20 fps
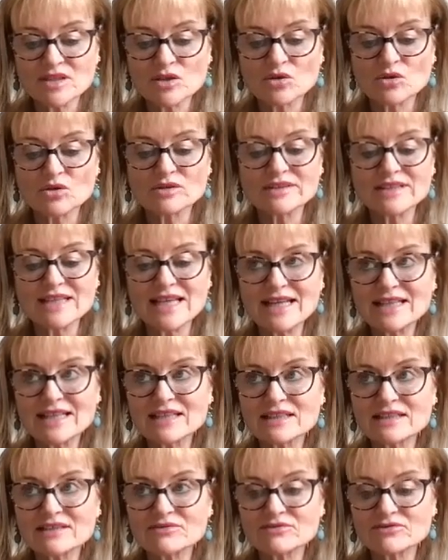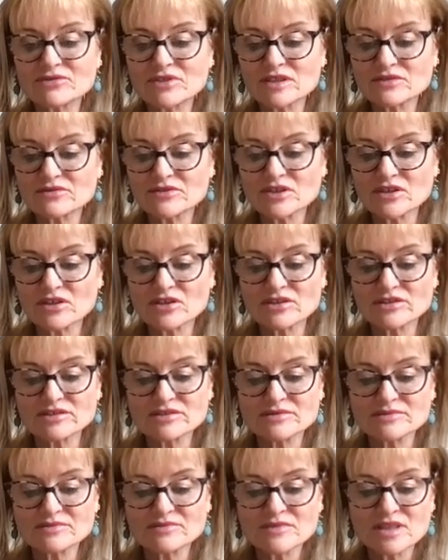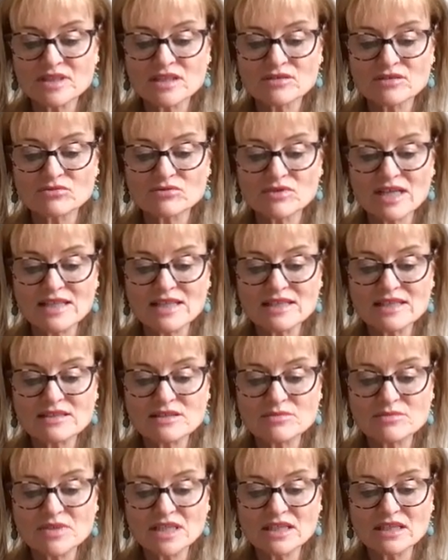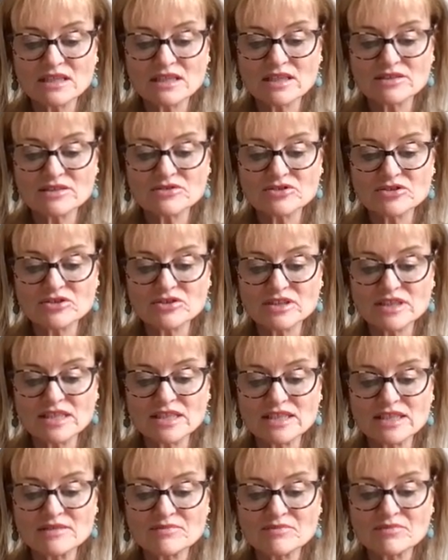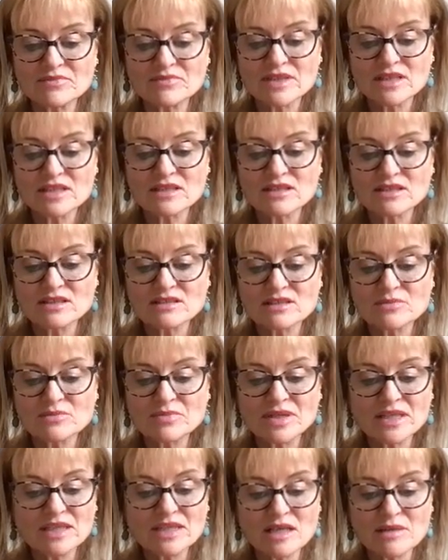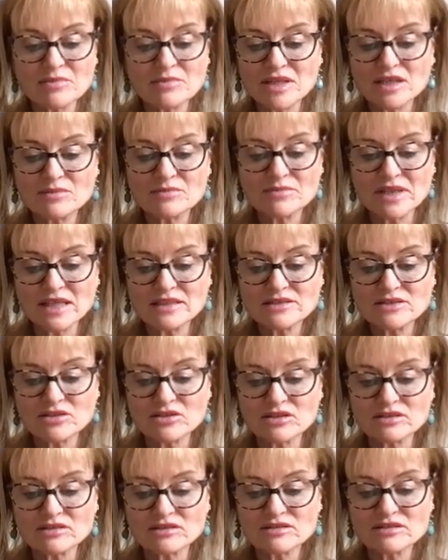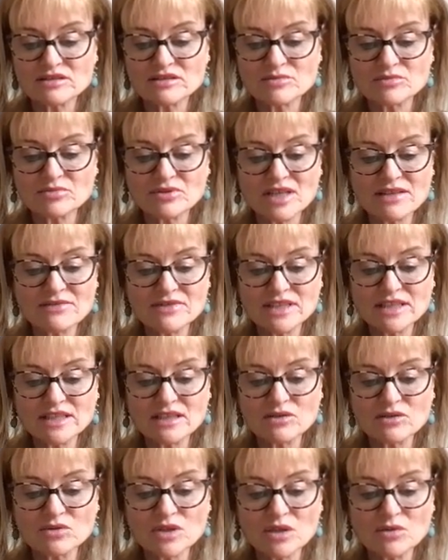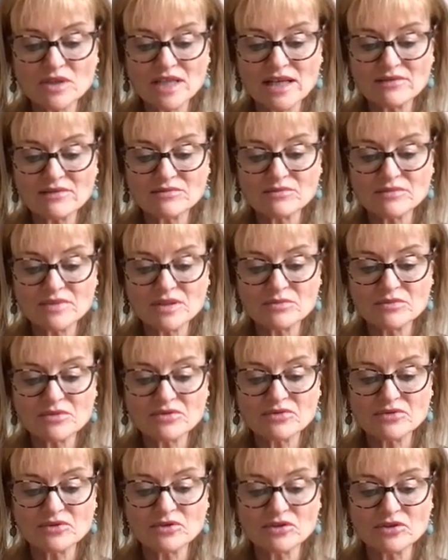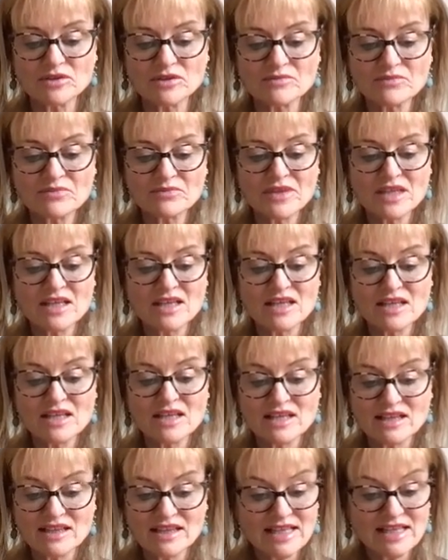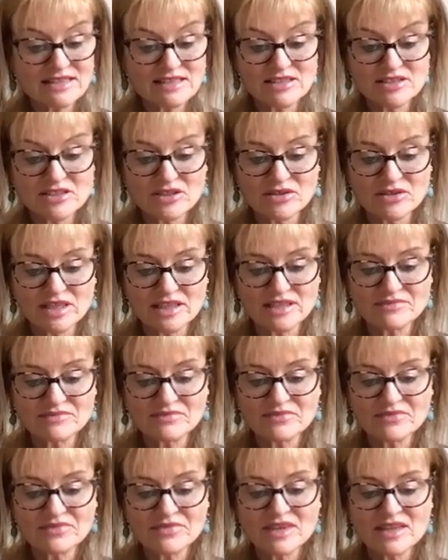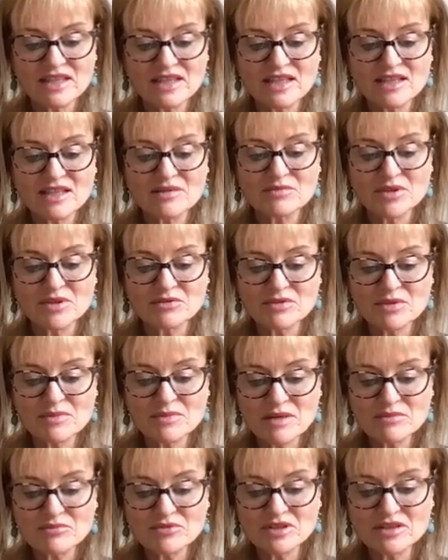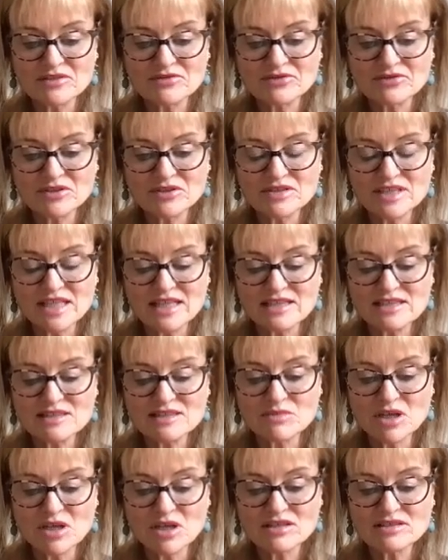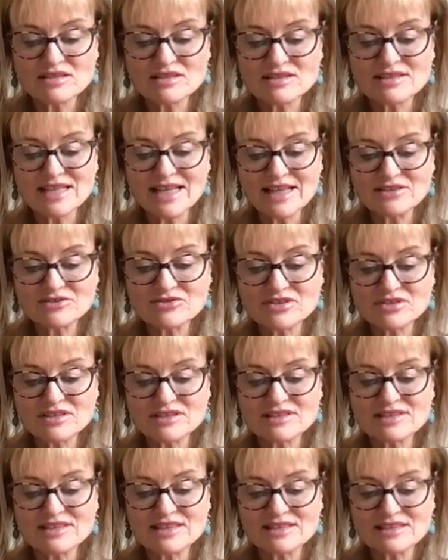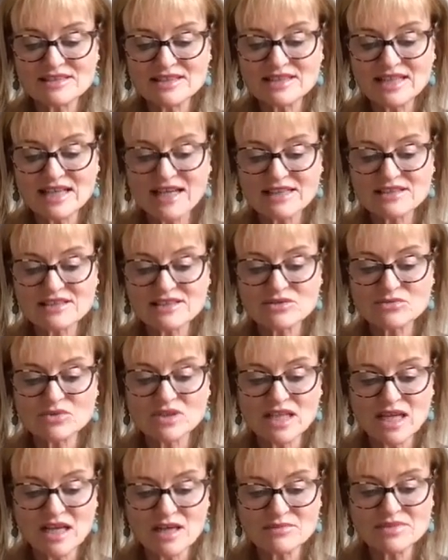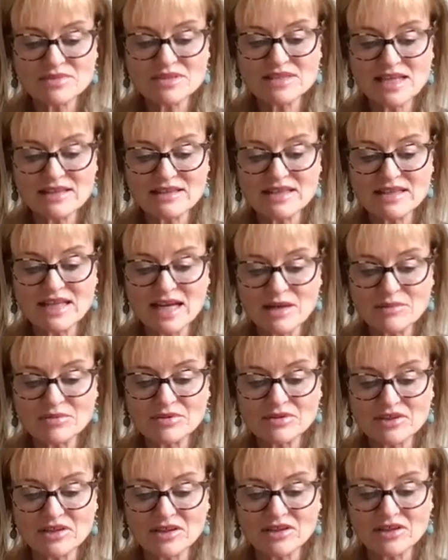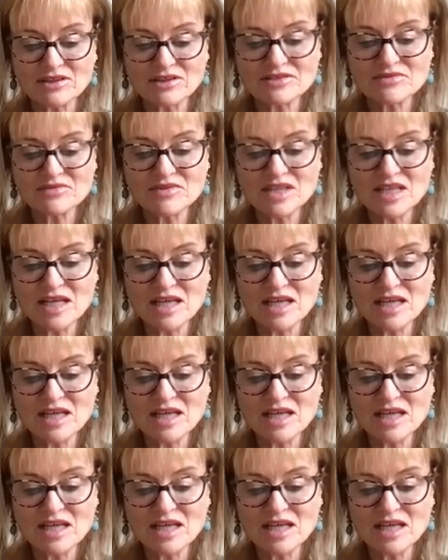all naked in front of God, ready to begin our journey, to pick up our baton, to bravely go where we haven't been before. Let's do it. But remember, in a few days, Mars's entrance into Cancer will upset the apple cart